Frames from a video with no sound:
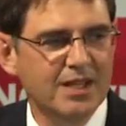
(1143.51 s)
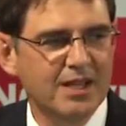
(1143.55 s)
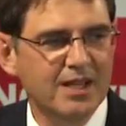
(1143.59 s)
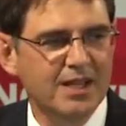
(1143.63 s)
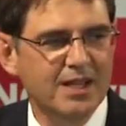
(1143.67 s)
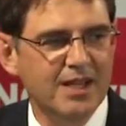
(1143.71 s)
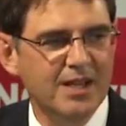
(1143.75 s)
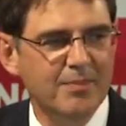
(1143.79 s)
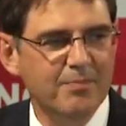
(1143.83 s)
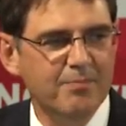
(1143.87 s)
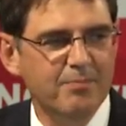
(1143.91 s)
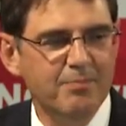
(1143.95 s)

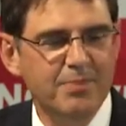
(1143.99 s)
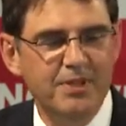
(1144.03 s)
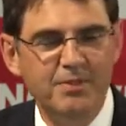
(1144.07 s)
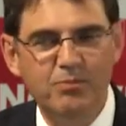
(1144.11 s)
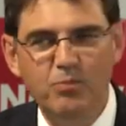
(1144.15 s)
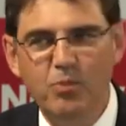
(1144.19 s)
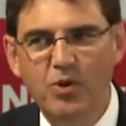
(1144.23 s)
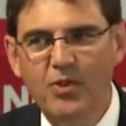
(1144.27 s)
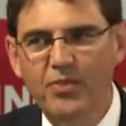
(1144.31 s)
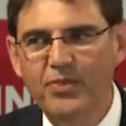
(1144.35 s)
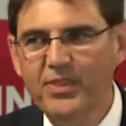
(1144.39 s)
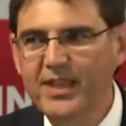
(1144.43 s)

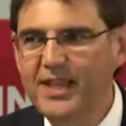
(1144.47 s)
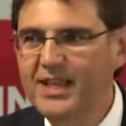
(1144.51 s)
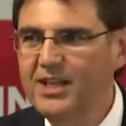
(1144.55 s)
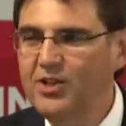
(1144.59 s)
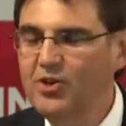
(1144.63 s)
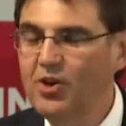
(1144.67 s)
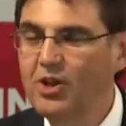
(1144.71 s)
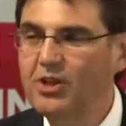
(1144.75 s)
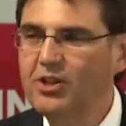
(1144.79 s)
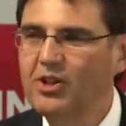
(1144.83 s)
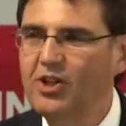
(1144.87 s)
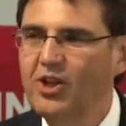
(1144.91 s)
But what they're
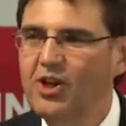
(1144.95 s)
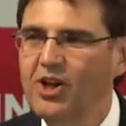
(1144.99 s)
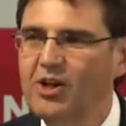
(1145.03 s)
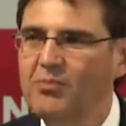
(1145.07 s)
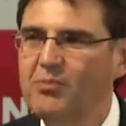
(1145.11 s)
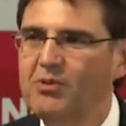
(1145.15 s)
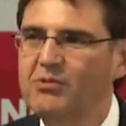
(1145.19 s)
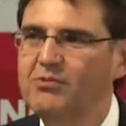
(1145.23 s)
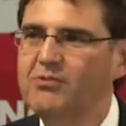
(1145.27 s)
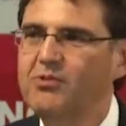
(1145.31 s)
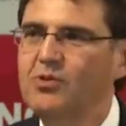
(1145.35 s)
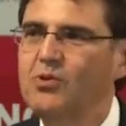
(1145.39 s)
not
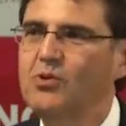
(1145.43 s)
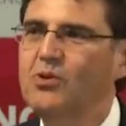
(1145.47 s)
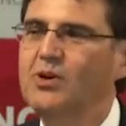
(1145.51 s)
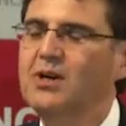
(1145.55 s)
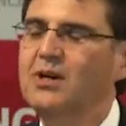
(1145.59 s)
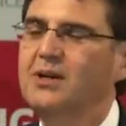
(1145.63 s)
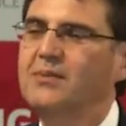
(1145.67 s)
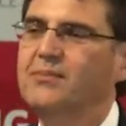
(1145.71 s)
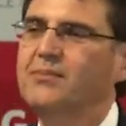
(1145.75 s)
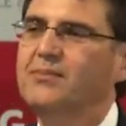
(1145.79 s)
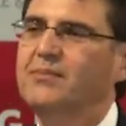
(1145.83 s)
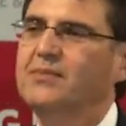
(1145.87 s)
liable
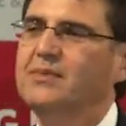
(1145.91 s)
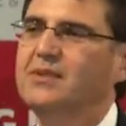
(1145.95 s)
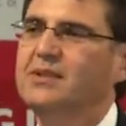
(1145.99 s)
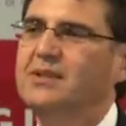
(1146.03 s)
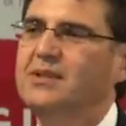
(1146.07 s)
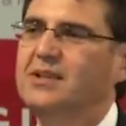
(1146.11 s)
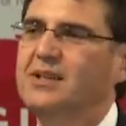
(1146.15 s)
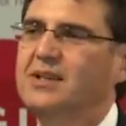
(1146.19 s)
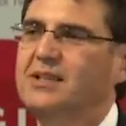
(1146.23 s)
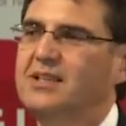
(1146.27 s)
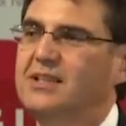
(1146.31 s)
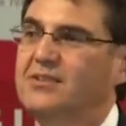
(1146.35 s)
for,
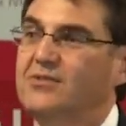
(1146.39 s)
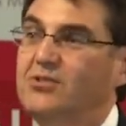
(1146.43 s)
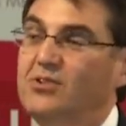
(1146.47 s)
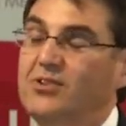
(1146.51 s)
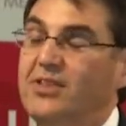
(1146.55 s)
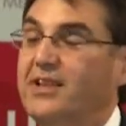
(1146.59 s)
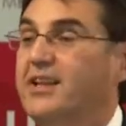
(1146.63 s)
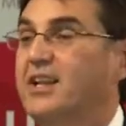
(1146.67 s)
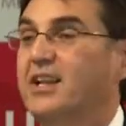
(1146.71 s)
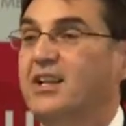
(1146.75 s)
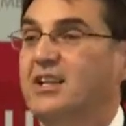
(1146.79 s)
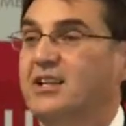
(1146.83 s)
and therefore
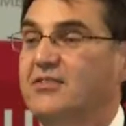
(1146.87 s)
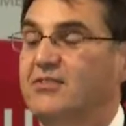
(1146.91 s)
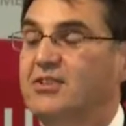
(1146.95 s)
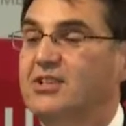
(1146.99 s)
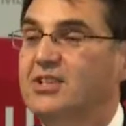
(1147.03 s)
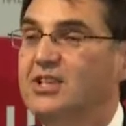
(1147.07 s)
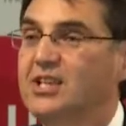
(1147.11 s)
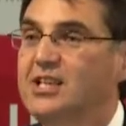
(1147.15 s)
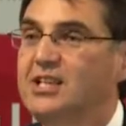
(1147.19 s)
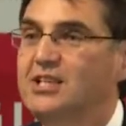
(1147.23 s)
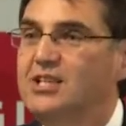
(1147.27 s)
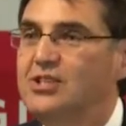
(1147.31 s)
they don't
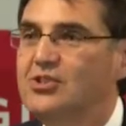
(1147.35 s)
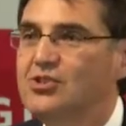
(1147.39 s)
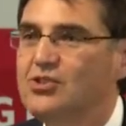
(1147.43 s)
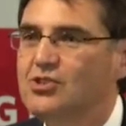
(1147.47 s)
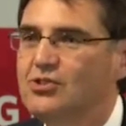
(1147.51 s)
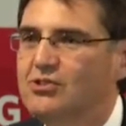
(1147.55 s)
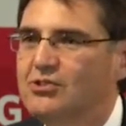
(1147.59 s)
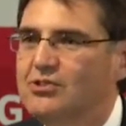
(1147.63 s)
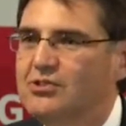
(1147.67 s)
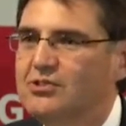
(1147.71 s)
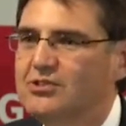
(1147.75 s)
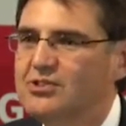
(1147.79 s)
even need
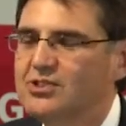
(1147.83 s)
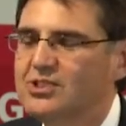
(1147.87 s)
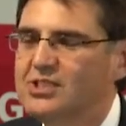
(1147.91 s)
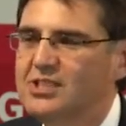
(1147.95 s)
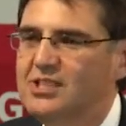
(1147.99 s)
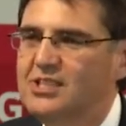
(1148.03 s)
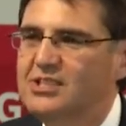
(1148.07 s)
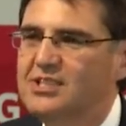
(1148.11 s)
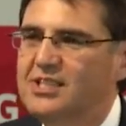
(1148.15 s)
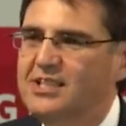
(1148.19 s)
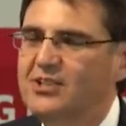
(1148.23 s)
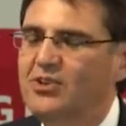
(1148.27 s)
insurance,
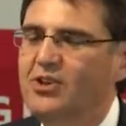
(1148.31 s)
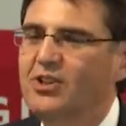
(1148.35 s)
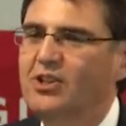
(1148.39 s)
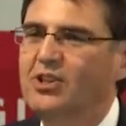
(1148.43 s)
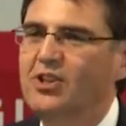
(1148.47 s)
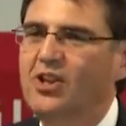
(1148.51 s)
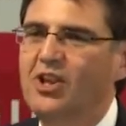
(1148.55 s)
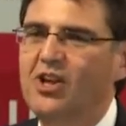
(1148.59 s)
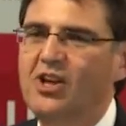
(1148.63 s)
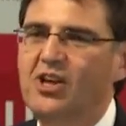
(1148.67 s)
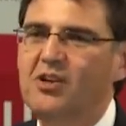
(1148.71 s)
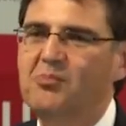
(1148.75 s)
is they're not
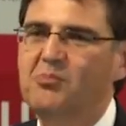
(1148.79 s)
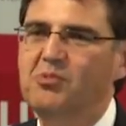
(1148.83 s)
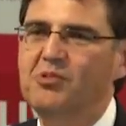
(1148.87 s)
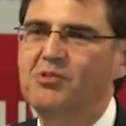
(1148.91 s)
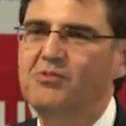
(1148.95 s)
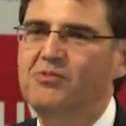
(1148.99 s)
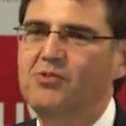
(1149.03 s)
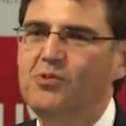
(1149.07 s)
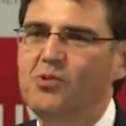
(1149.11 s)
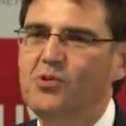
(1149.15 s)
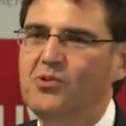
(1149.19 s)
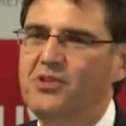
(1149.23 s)
liable
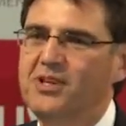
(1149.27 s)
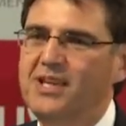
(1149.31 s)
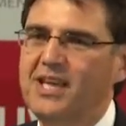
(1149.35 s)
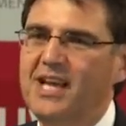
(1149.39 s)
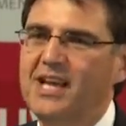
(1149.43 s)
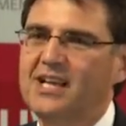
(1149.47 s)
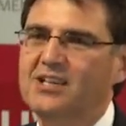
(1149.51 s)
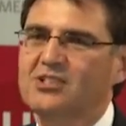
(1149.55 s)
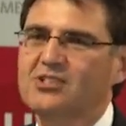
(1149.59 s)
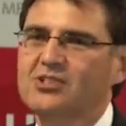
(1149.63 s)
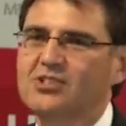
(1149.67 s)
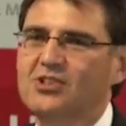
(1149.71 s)
for the
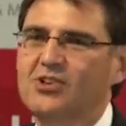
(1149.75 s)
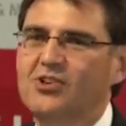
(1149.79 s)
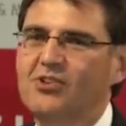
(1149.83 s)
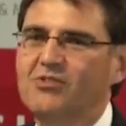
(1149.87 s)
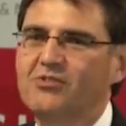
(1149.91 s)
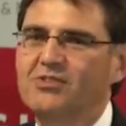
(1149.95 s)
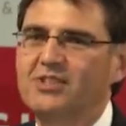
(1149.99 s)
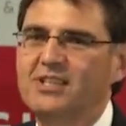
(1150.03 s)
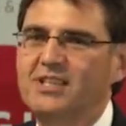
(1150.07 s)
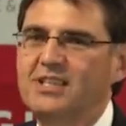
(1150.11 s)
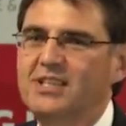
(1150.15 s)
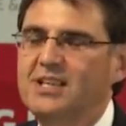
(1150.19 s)
acts
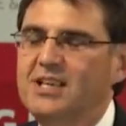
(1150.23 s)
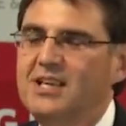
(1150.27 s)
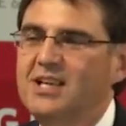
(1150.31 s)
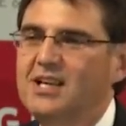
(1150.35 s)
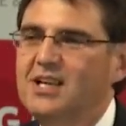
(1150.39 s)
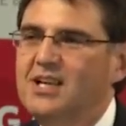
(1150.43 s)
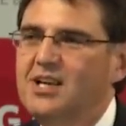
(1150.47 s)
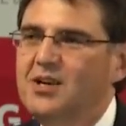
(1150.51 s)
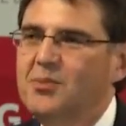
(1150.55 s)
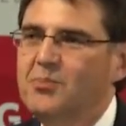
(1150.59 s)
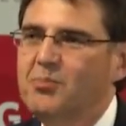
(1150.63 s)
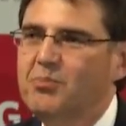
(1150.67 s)
of the
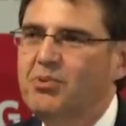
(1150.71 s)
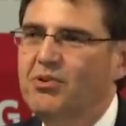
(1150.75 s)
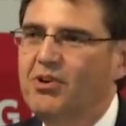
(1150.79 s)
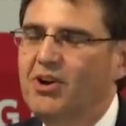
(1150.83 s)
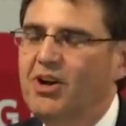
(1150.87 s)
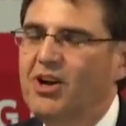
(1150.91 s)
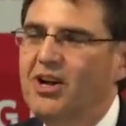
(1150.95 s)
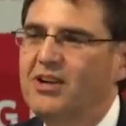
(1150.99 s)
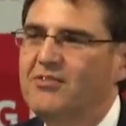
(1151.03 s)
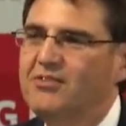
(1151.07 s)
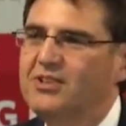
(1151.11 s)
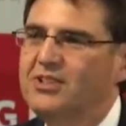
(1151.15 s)

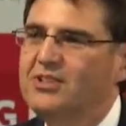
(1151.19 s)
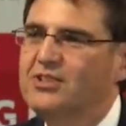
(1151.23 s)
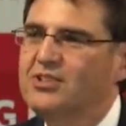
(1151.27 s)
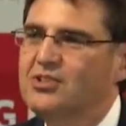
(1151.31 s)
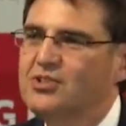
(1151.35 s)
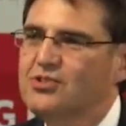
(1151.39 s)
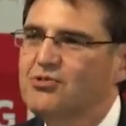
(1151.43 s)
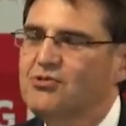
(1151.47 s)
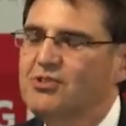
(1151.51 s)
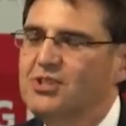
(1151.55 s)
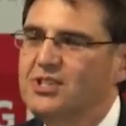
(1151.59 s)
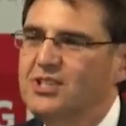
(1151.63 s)

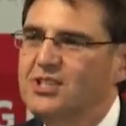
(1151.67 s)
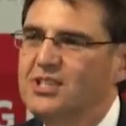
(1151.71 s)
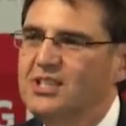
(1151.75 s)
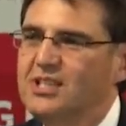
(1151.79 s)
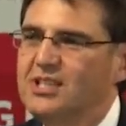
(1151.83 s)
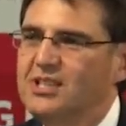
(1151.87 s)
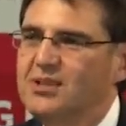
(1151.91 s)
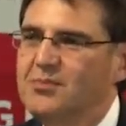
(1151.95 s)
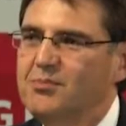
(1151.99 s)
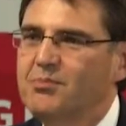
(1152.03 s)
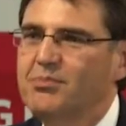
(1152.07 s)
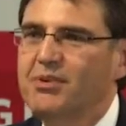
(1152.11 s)
private
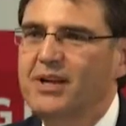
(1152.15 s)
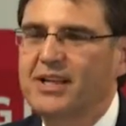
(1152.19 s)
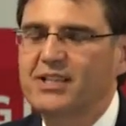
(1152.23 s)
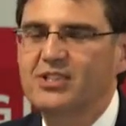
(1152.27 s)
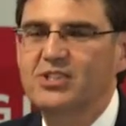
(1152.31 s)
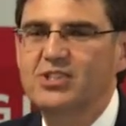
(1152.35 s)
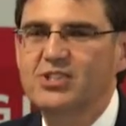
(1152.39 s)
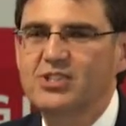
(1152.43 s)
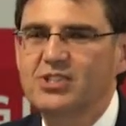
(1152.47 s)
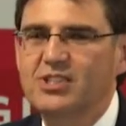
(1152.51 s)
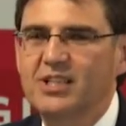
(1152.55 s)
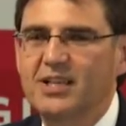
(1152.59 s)
treating
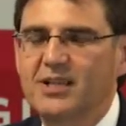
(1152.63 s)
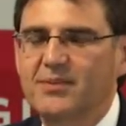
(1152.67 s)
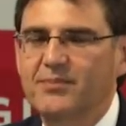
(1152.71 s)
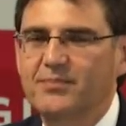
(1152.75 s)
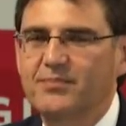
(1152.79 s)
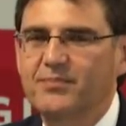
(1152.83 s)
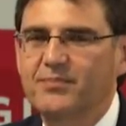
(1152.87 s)
practitioner.